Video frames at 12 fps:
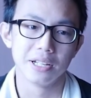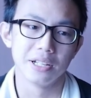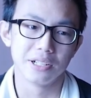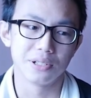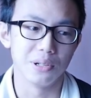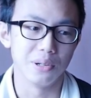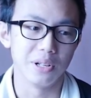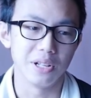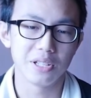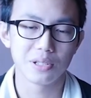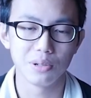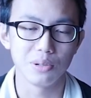So
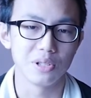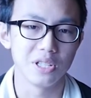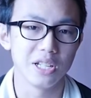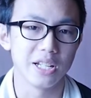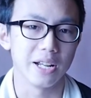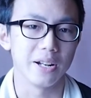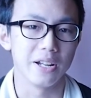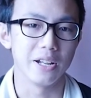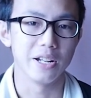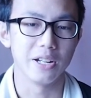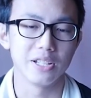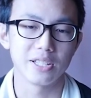it's good to see that they
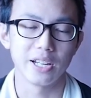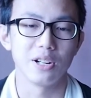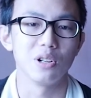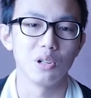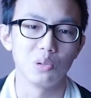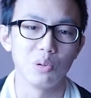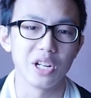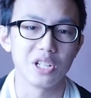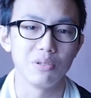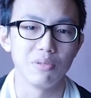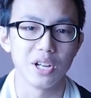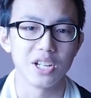decided not to
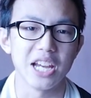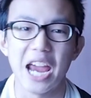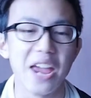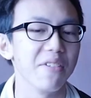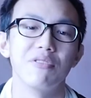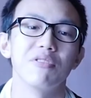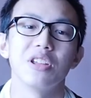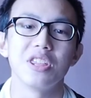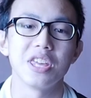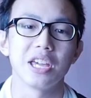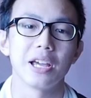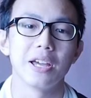actually rehash
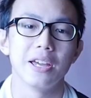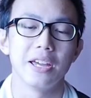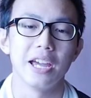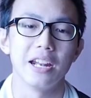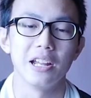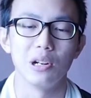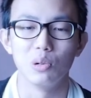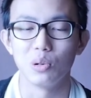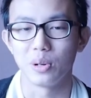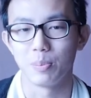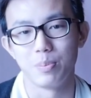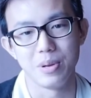everything, and then
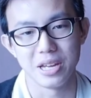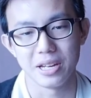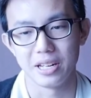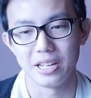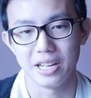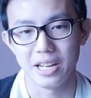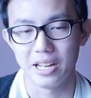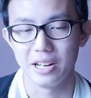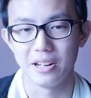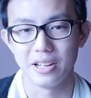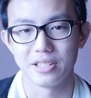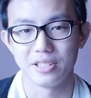Luke being at the
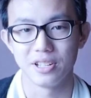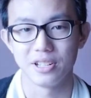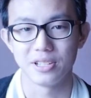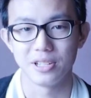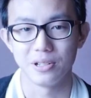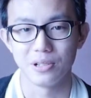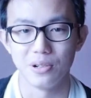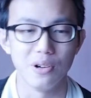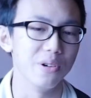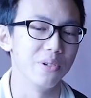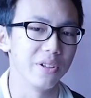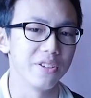end as just, you know,
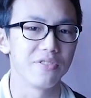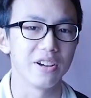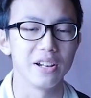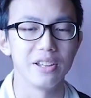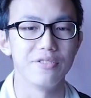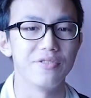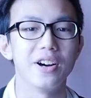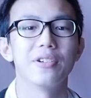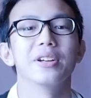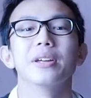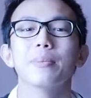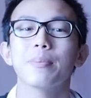oh, they finally
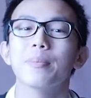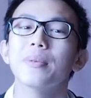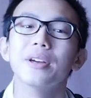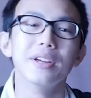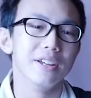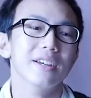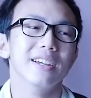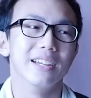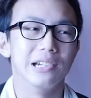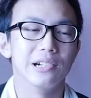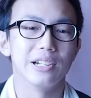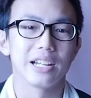found him,
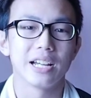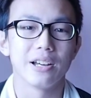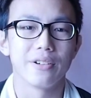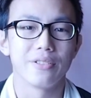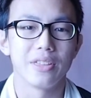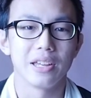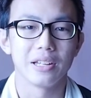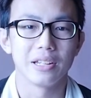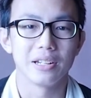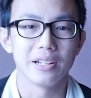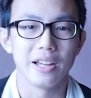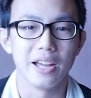you know, that kind of thing.